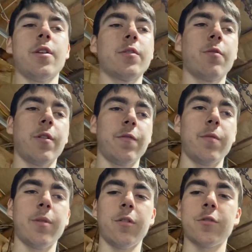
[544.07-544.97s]
quite a few
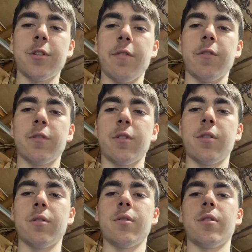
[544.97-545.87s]
metal shavings in
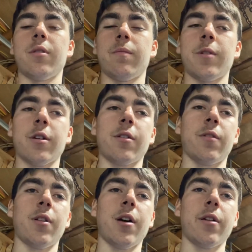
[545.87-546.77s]
it, I'm not gonna
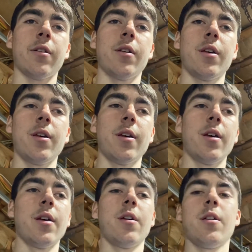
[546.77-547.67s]
lie.
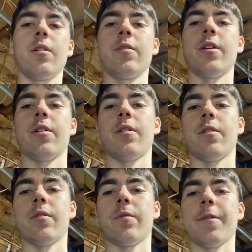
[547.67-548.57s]

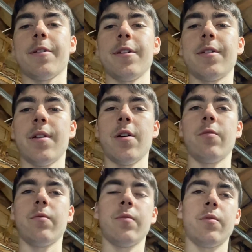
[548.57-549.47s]
And we cleaned it
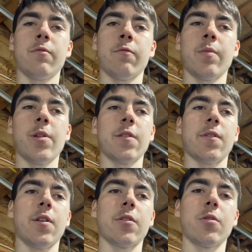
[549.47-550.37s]
out, replaced the
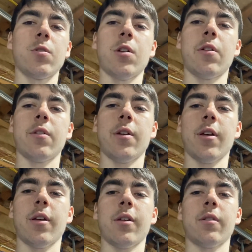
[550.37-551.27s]
intercooler,
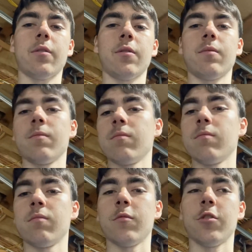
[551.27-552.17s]
and
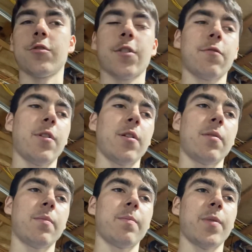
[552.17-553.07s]
the trucks
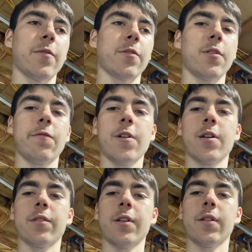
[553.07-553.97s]
ran perfectly
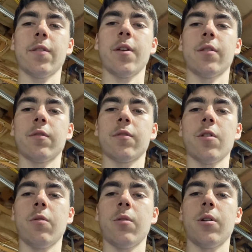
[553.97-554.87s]
fine since then.
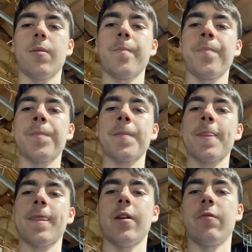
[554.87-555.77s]
So I
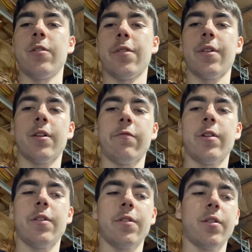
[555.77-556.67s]
didn't really think of
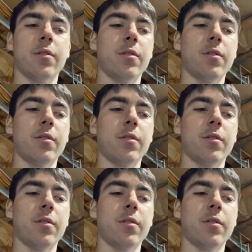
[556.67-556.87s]
anything,